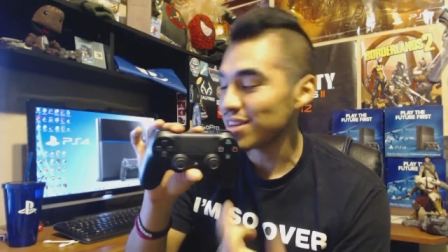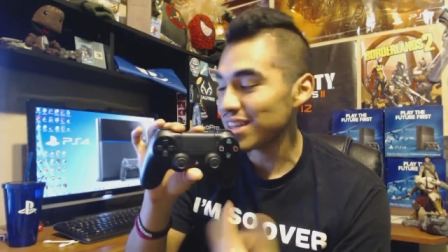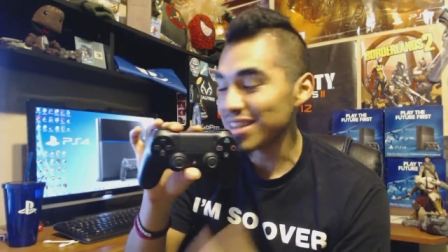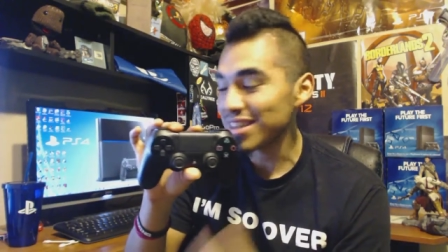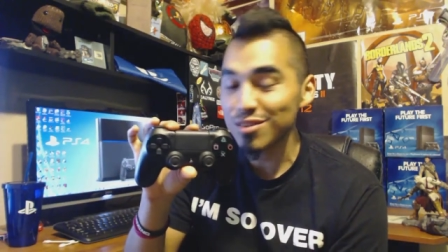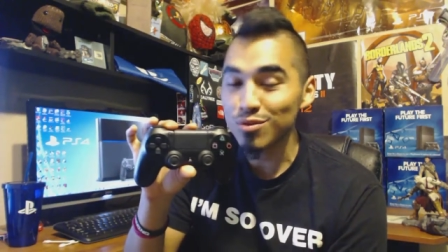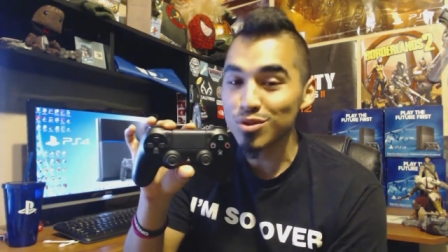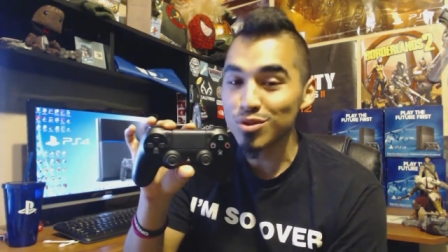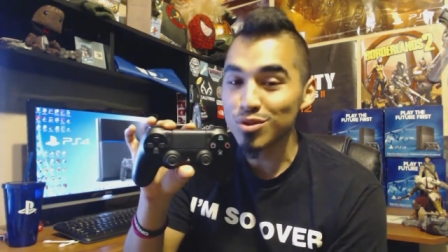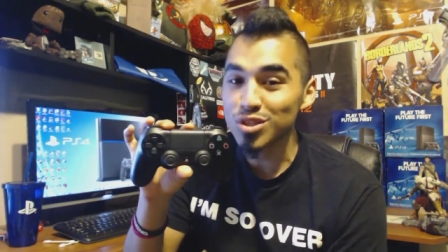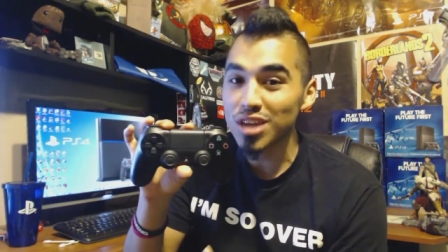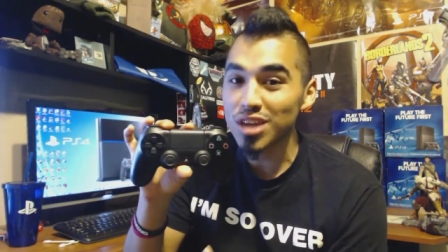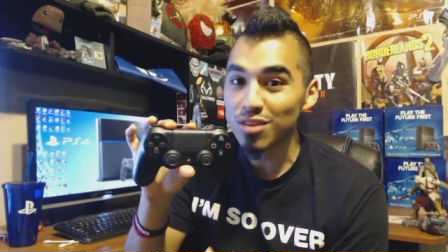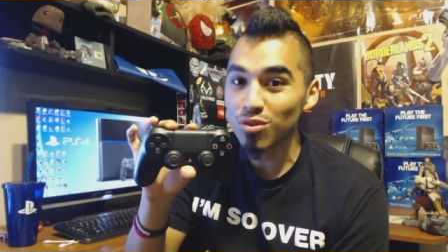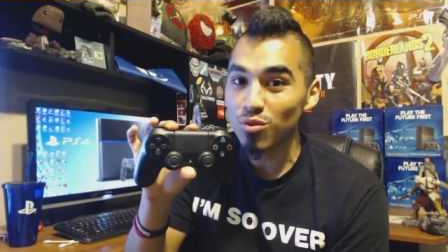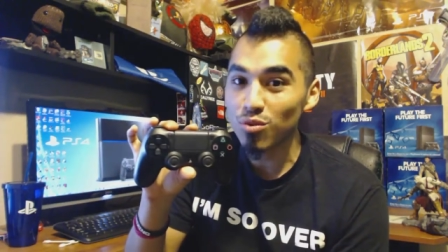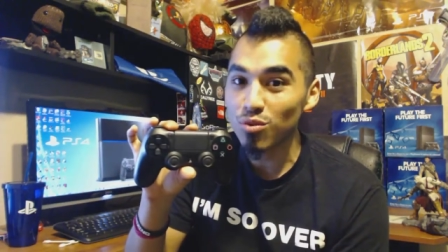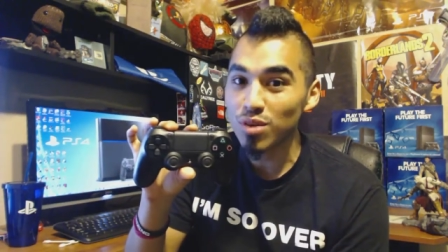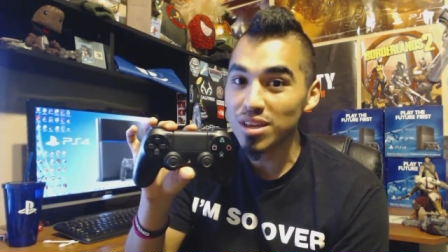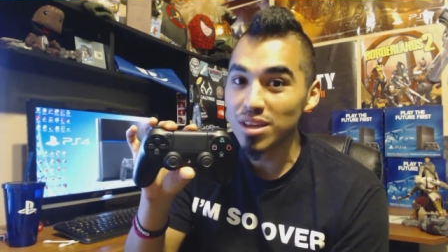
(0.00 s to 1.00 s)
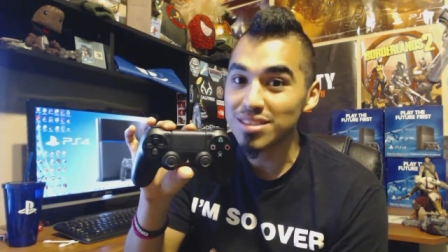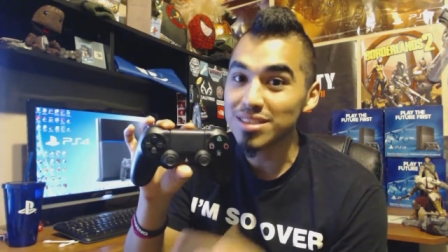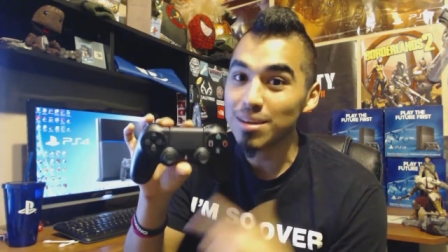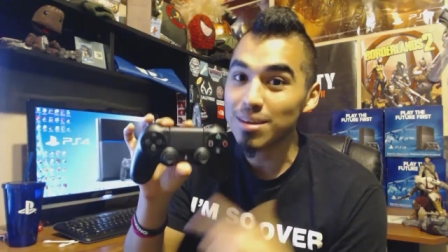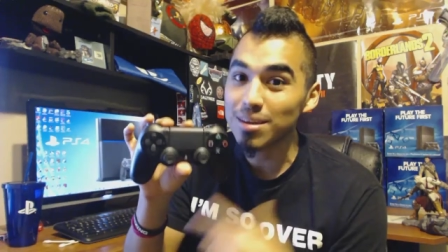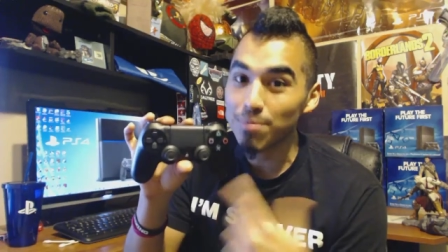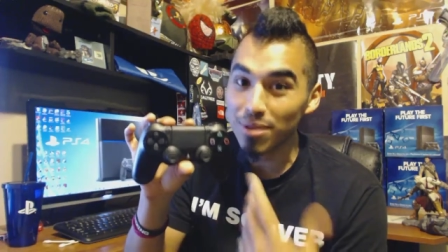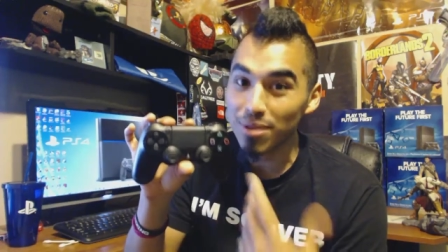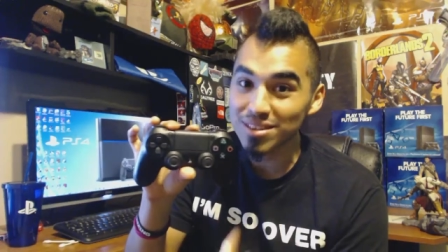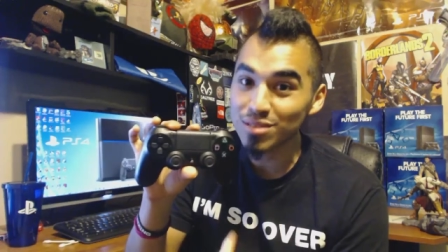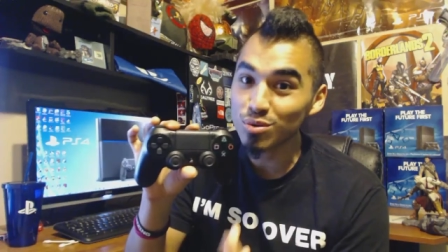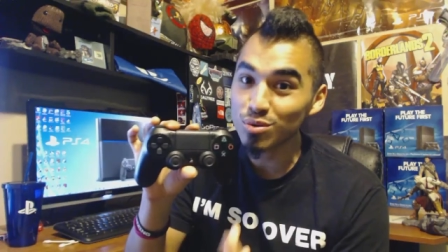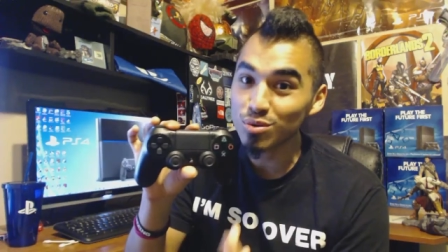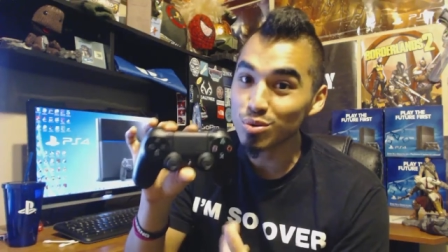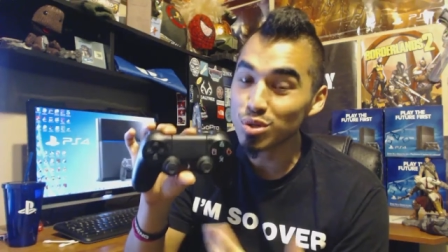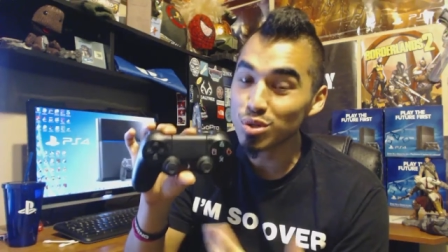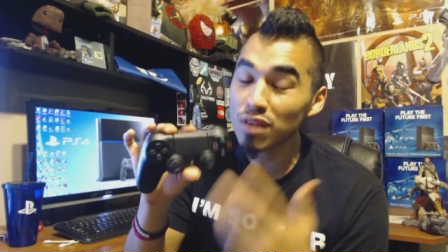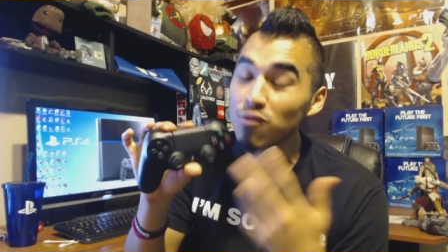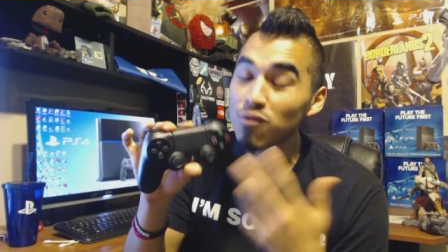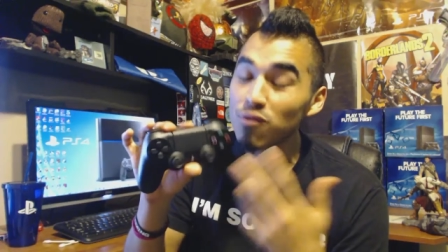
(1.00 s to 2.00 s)
Get the DualShock 3s compared to
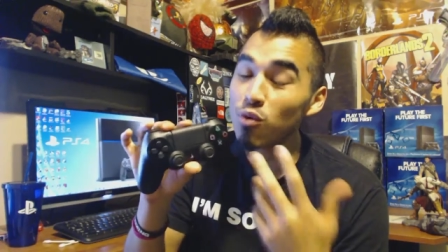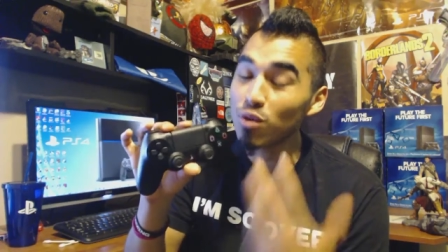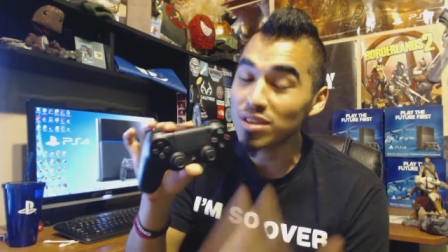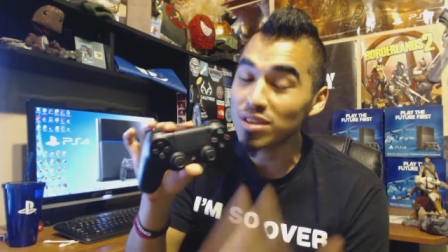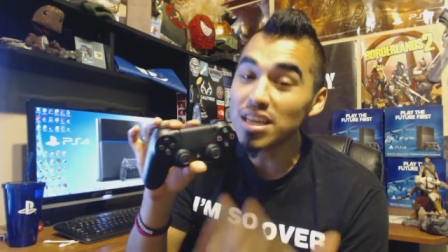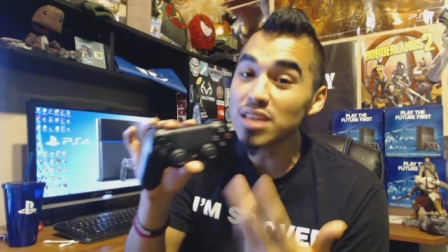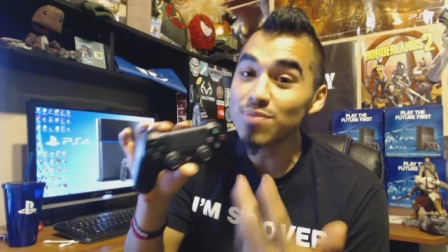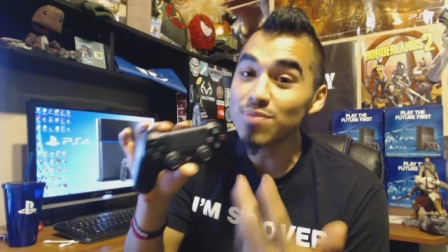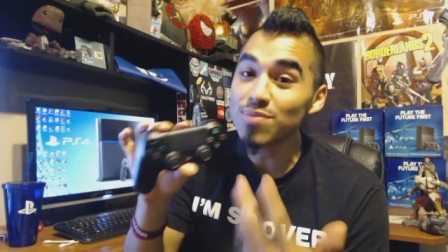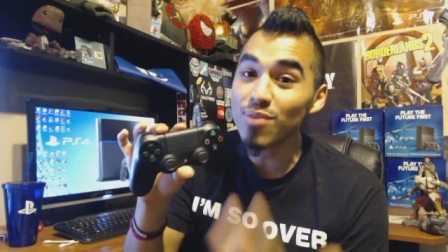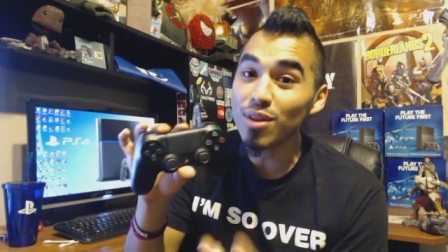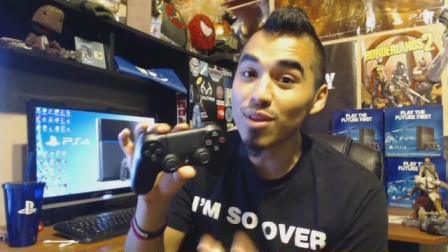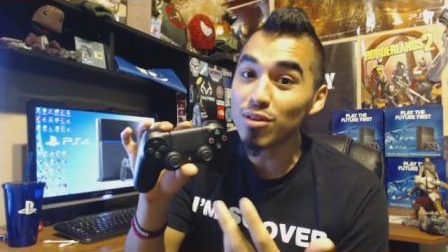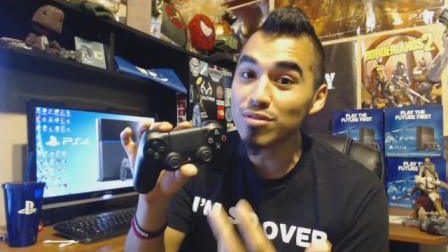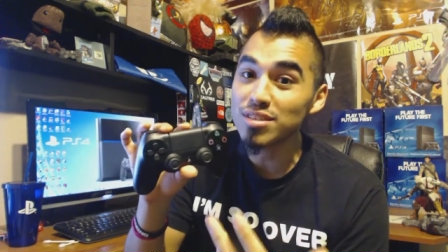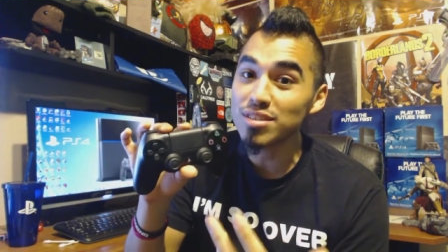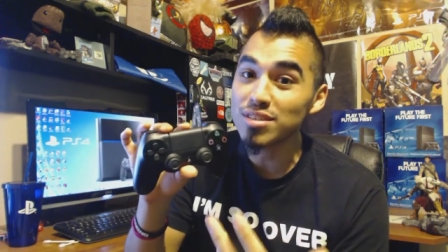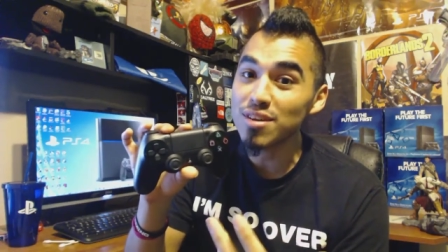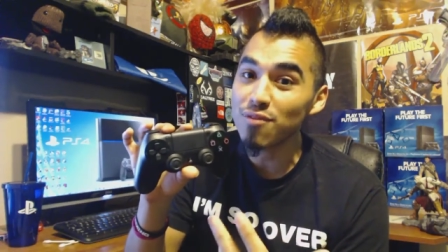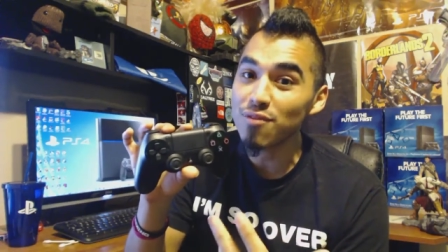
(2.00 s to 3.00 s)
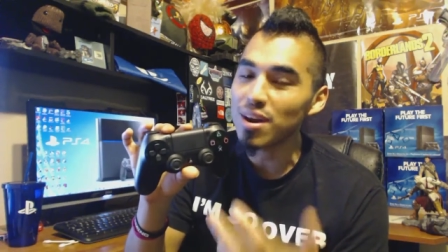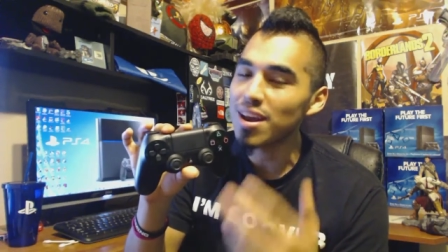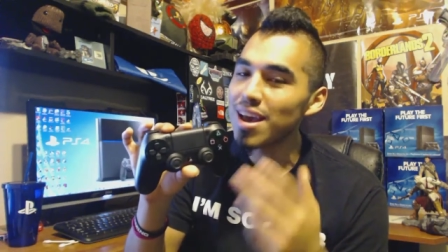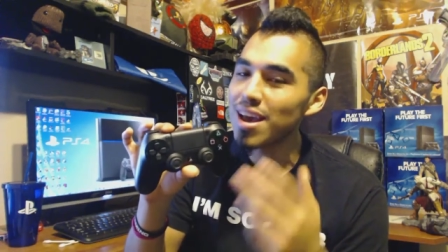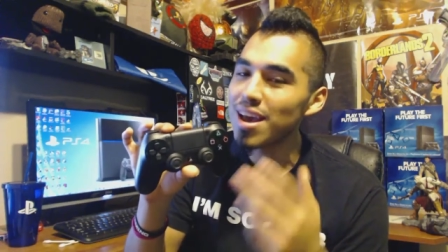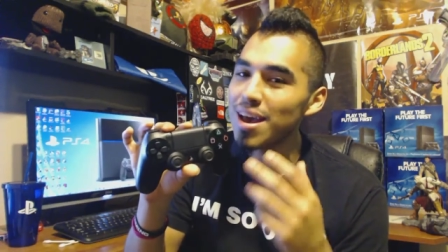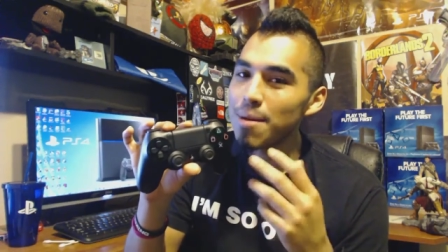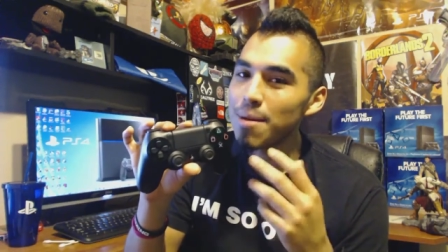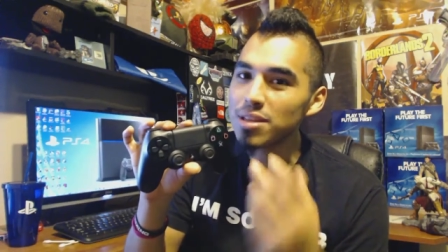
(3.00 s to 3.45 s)
DualShock 4. It does feel a little different.